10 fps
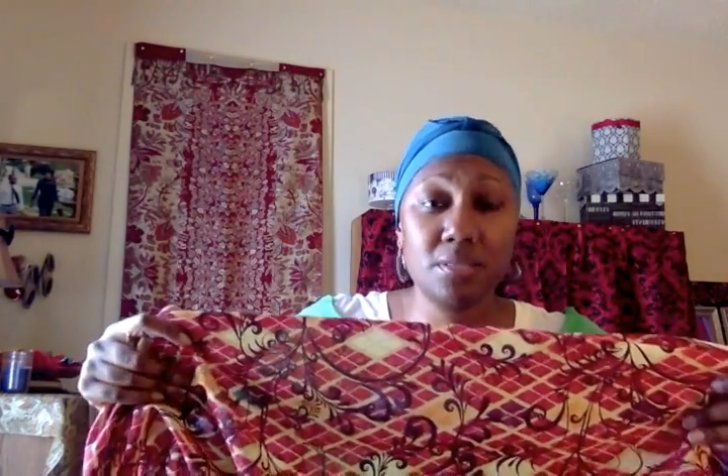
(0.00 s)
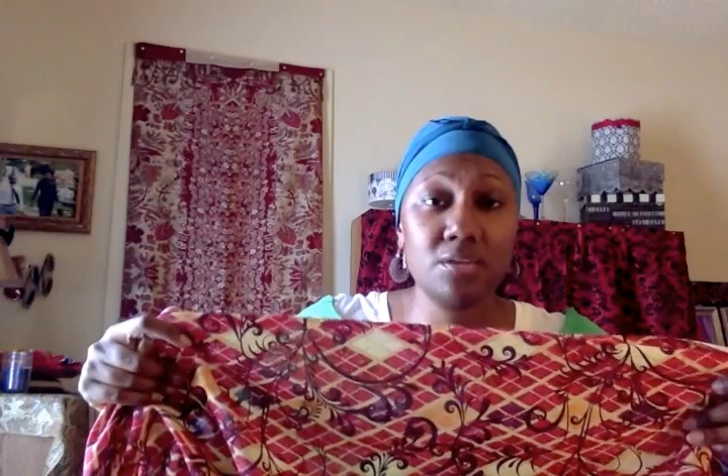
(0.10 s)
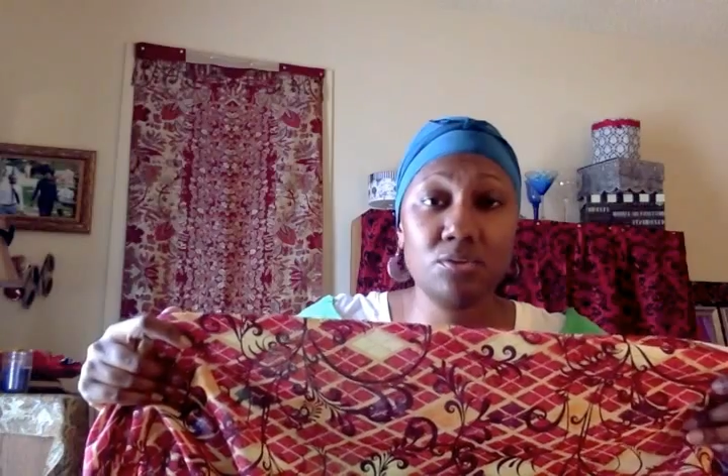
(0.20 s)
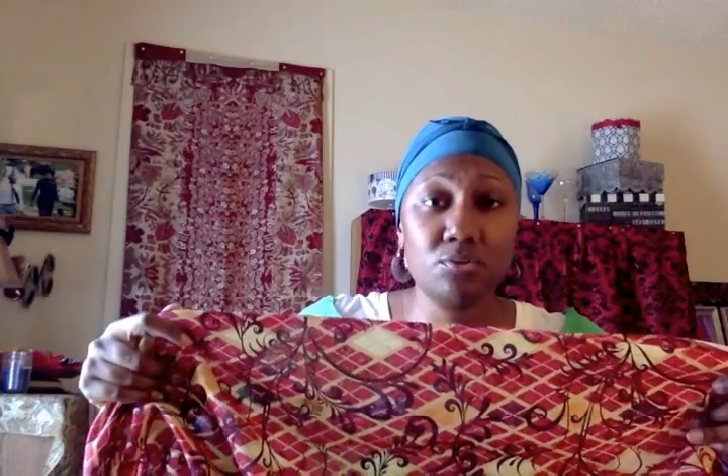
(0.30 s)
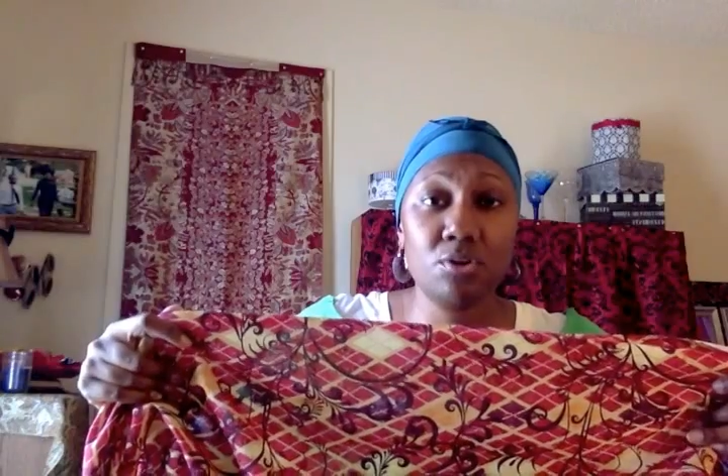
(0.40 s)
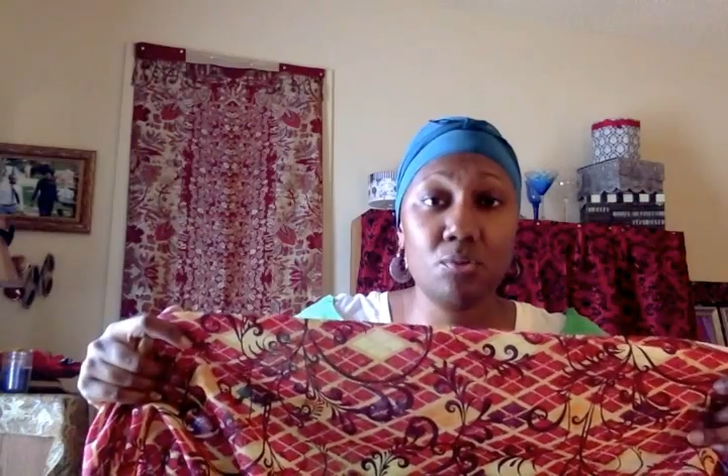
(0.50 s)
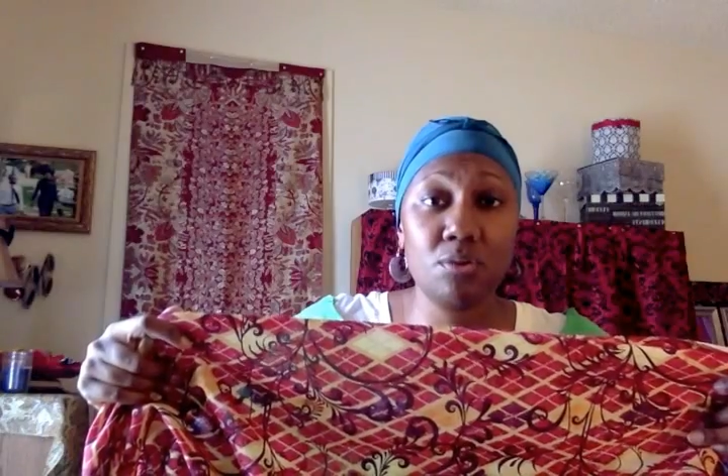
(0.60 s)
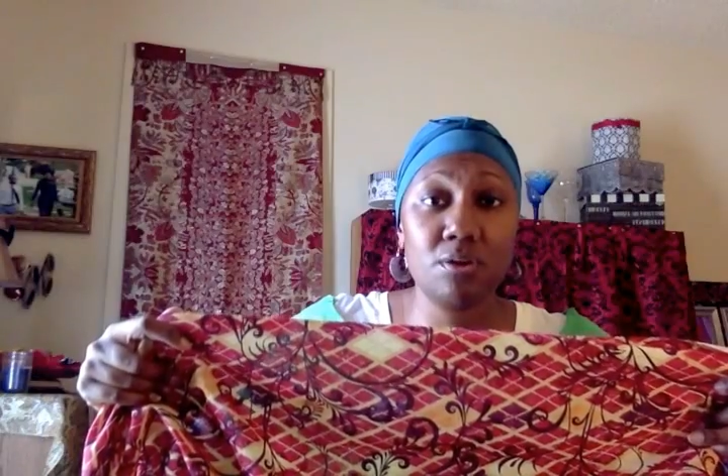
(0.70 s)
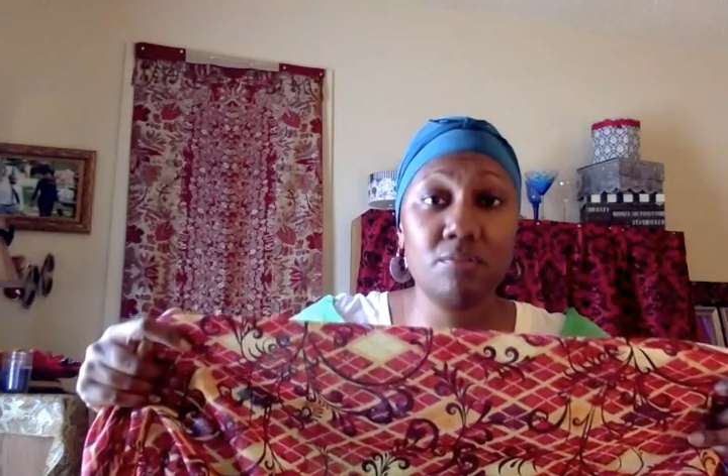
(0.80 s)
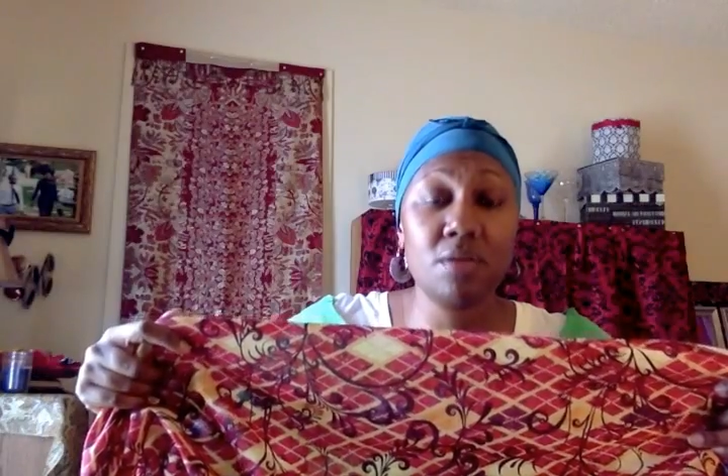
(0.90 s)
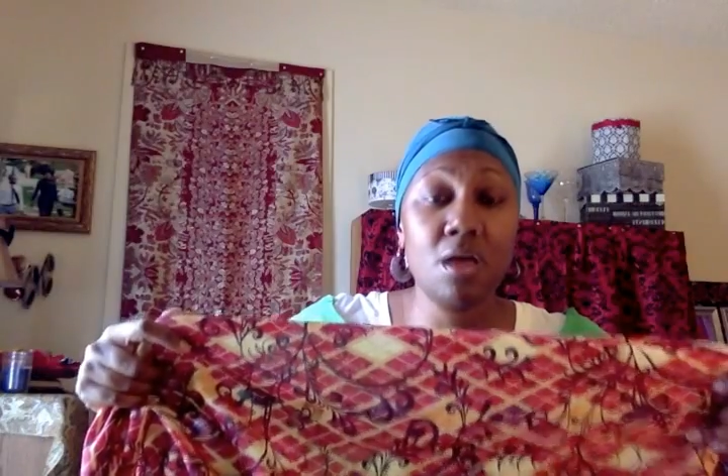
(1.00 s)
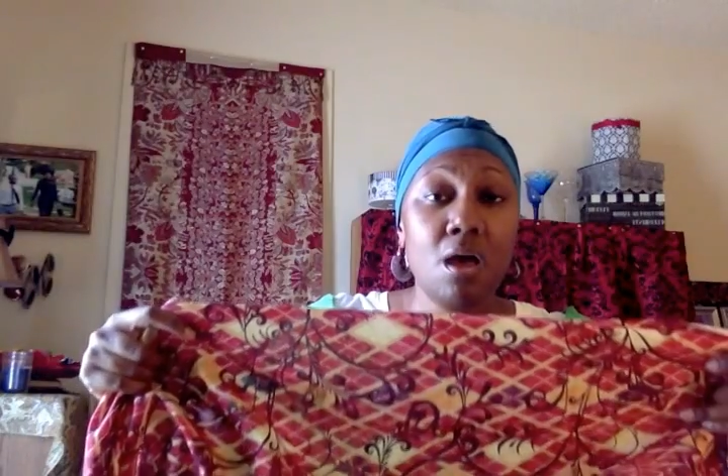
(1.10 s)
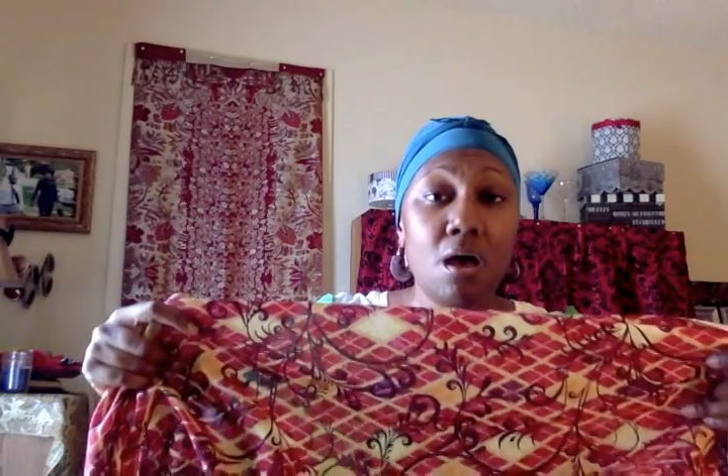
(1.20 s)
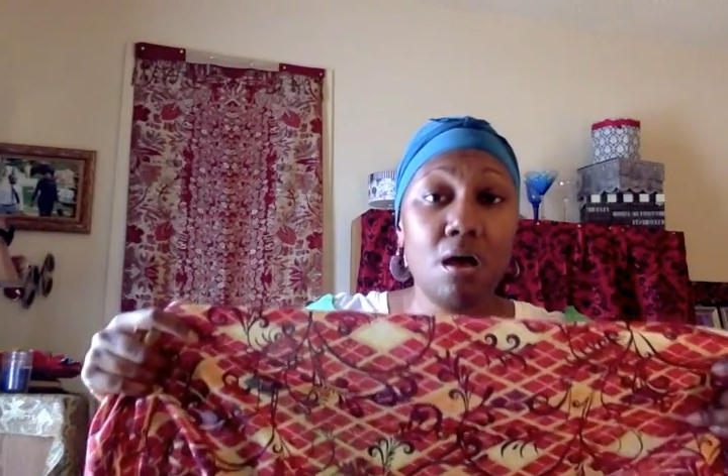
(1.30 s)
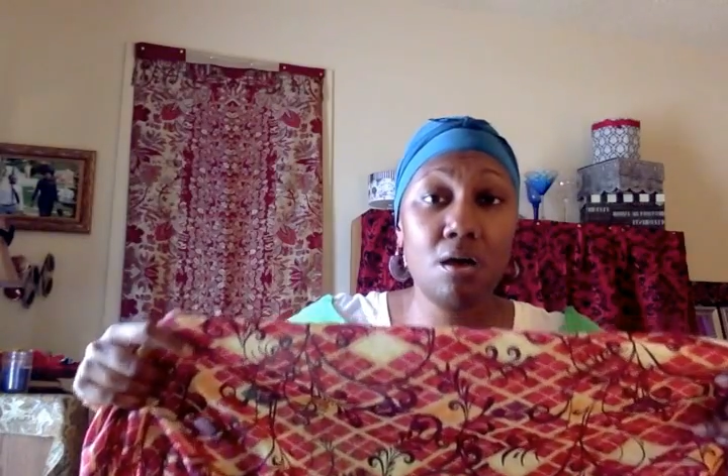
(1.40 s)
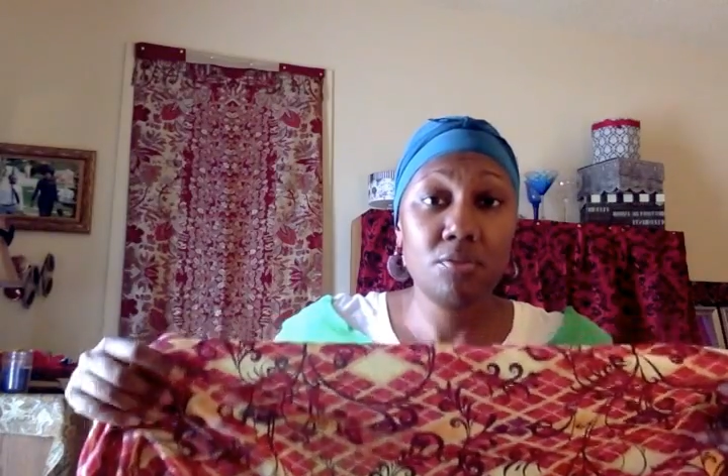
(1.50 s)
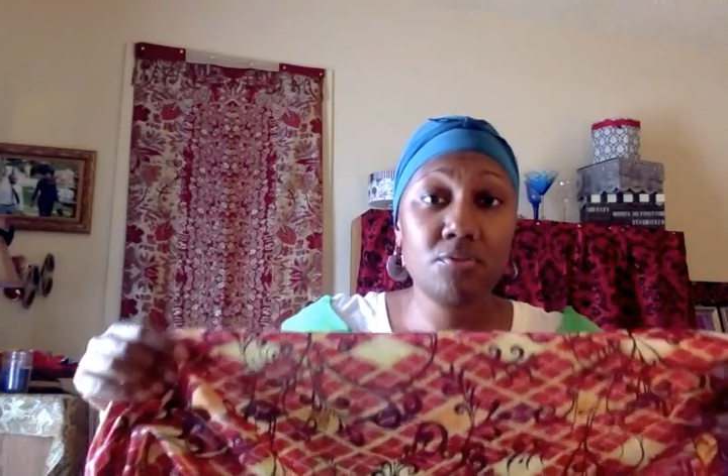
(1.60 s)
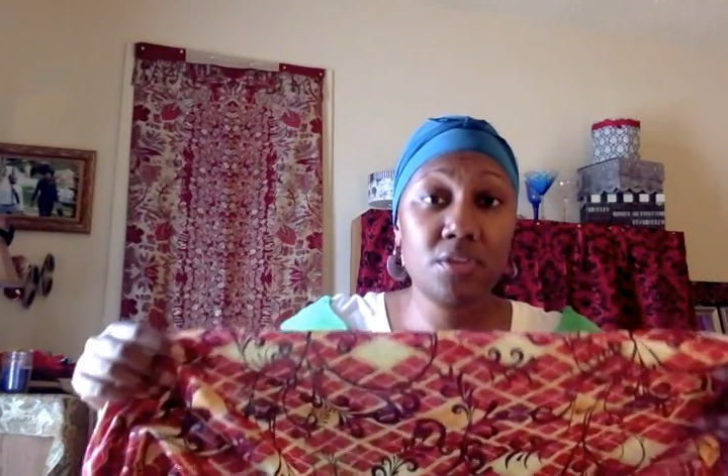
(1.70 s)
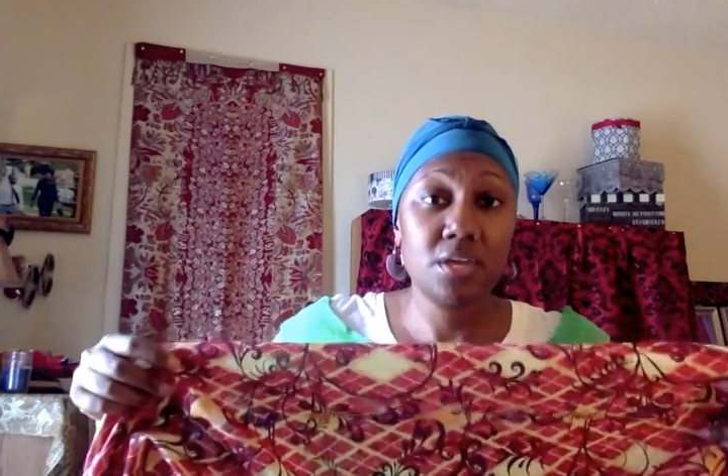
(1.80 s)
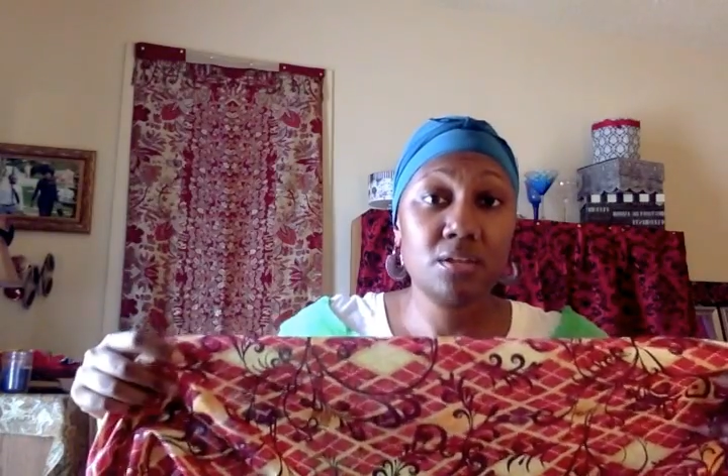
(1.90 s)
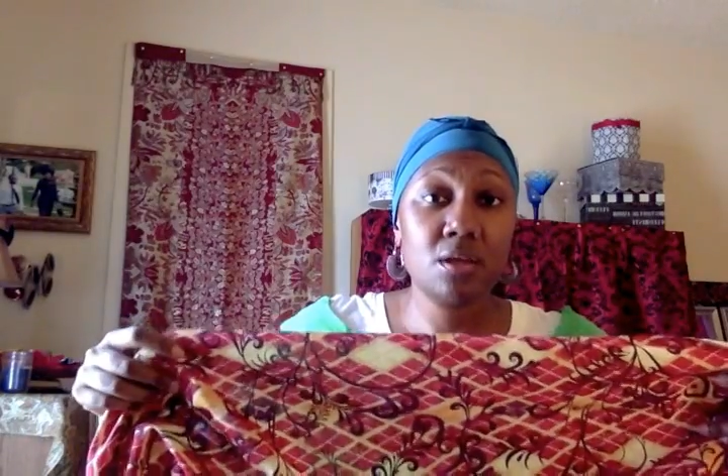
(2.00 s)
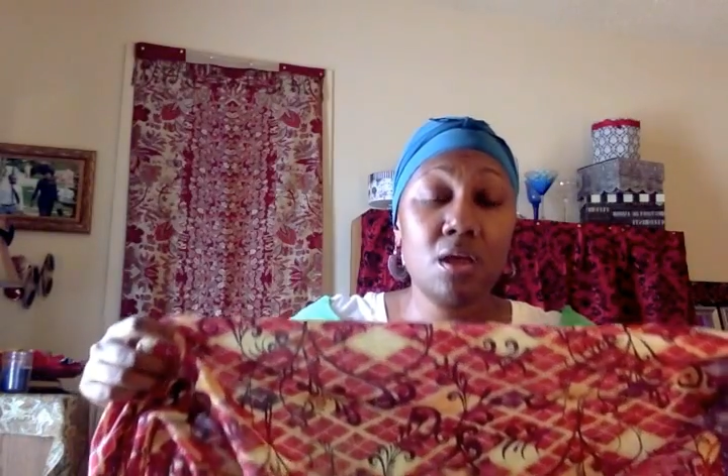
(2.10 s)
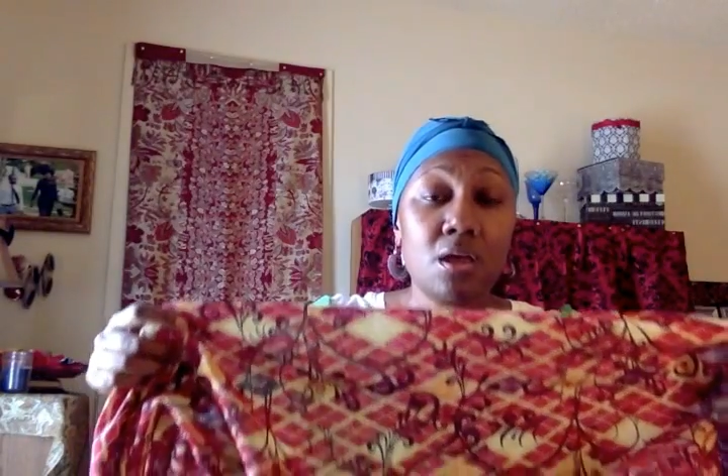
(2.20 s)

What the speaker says: that you know of, other than